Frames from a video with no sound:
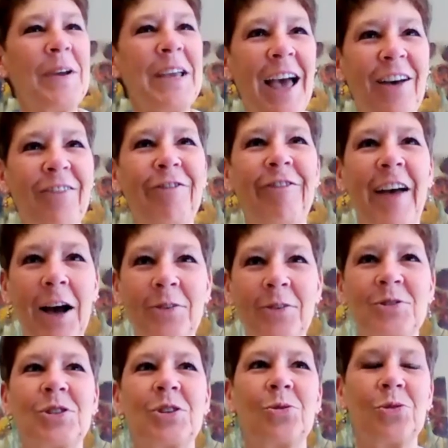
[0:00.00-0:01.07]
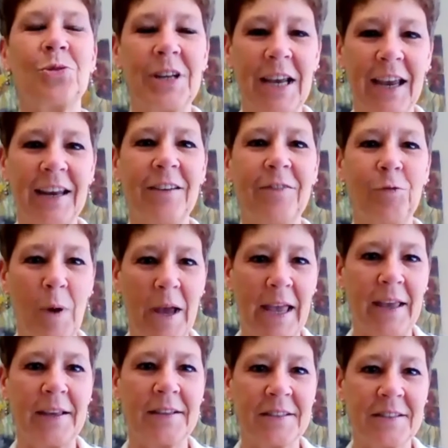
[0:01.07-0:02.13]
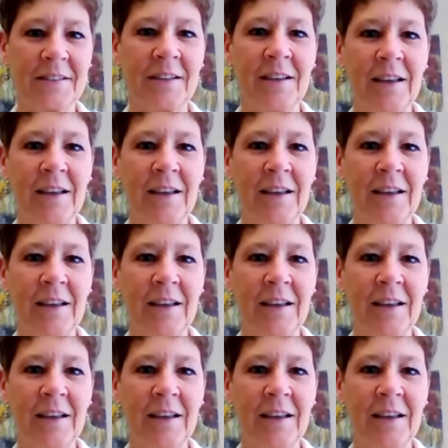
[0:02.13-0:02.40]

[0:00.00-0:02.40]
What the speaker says: We have found creative ways.